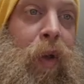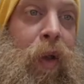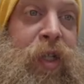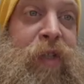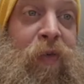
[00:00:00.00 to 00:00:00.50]

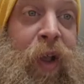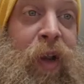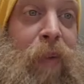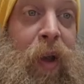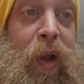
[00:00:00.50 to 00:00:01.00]
It's
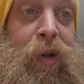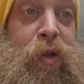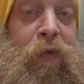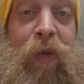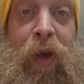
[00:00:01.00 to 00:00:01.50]
flanked by
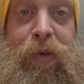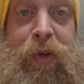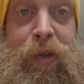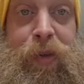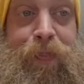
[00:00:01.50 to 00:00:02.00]
two
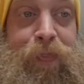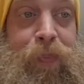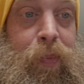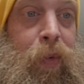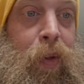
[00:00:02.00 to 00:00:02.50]
fountains.
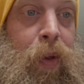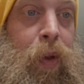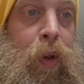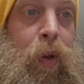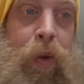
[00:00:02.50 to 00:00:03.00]

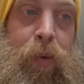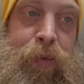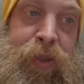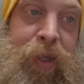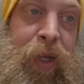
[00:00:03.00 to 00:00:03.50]

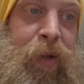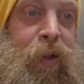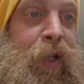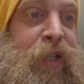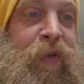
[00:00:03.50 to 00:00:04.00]
Just like the
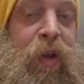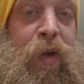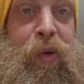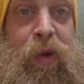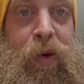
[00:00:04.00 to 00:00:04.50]
last video,
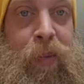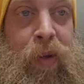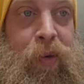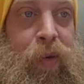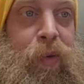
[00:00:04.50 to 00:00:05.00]
we talked
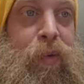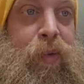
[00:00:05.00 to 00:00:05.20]
about the